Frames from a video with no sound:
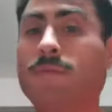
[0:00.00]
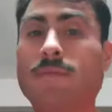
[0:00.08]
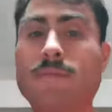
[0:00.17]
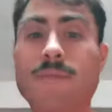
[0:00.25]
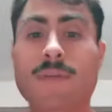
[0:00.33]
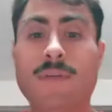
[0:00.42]

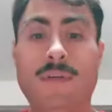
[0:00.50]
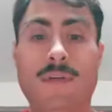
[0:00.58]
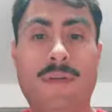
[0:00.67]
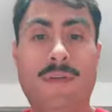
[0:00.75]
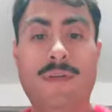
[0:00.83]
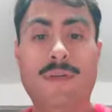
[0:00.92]

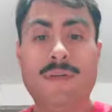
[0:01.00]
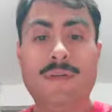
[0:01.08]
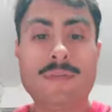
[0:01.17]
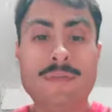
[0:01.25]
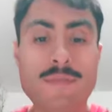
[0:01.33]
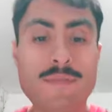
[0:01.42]

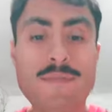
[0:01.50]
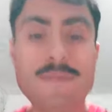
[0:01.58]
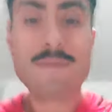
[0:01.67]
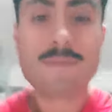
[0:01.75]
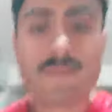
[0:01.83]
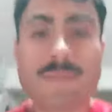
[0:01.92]

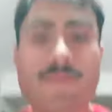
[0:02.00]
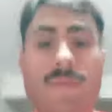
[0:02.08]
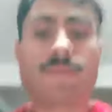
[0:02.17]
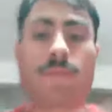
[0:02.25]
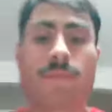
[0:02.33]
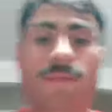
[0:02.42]

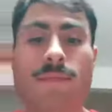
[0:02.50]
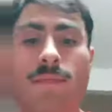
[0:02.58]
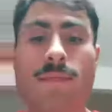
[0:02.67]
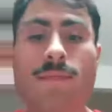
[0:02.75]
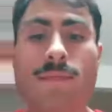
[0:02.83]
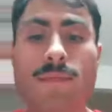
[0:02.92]

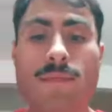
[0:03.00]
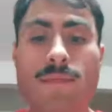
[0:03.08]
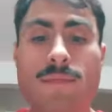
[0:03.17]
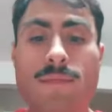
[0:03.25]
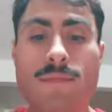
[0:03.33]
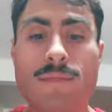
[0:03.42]

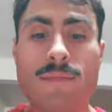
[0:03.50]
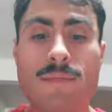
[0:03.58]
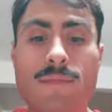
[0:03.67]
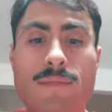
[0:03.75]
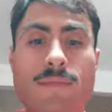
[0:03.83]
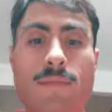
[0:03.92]
Nothing is said.